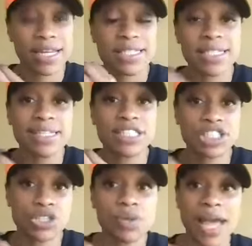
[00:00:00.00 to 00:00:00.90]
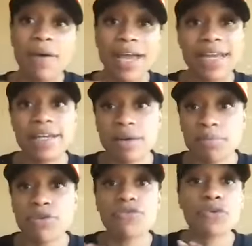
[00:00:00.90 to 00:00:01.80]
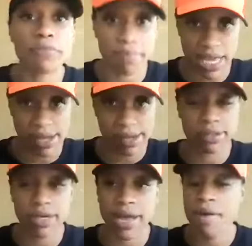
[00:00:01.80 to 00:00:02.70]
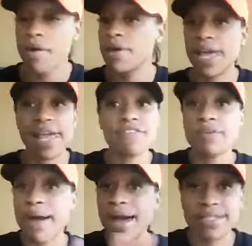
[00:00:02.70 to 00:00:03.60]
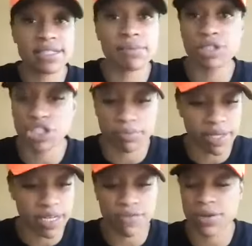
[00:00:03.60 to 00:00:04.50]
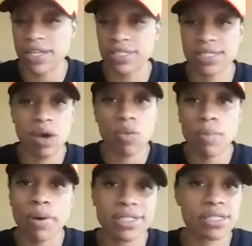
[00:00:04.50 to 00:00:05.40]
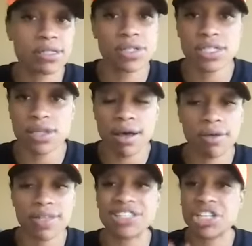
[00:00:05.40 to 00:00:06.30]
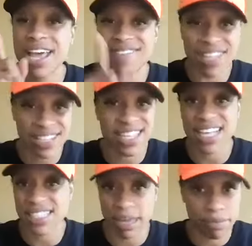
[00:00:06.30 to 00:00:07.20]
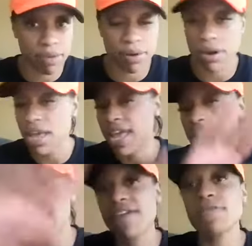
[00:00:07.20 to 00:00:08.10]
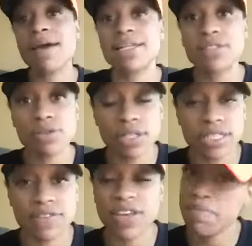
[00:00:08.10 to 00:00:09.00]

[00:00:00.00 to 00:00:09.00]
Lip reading: it's going to shoot out a number for me. Okay. Everybody's number should be different. There's not one person on this call that should have the exact same number. Everybody's going to look different.